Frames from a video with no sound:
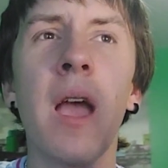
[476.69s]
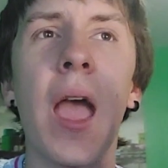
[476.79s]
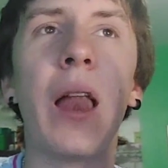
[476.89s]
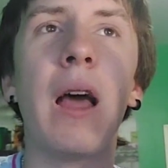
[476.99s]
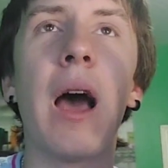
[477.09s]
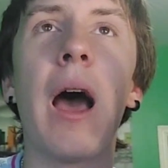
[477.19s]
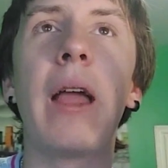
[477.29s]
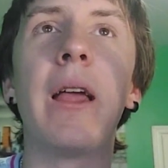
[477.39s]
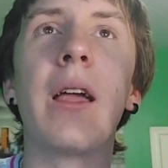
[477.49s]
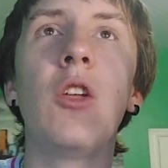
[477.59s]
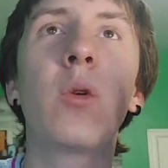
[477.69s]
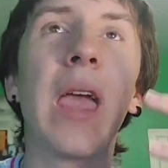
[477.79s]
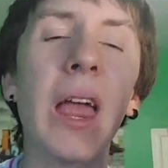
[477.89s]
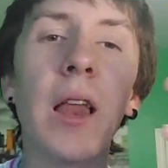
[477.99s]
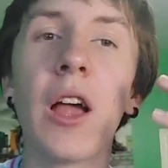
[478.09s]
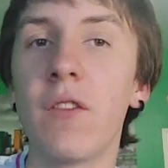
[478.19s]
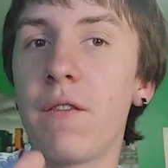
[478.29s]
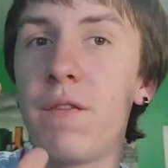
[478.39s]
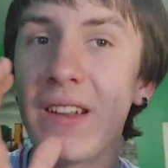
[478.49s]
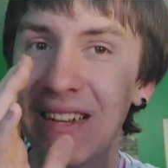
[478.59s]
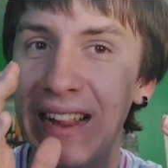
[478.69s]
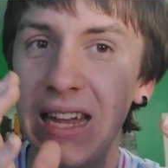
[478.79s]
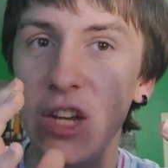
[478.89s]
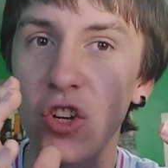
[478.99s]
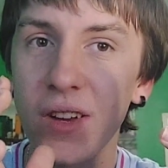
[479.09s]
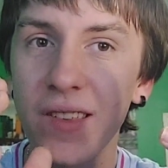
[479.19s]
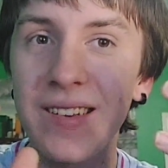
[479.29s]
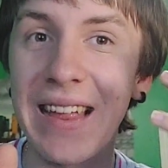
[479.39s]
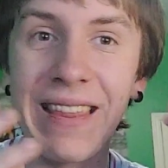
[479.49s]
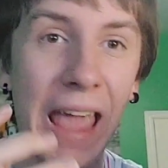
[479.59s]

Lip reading: and you can't physically adjust this in the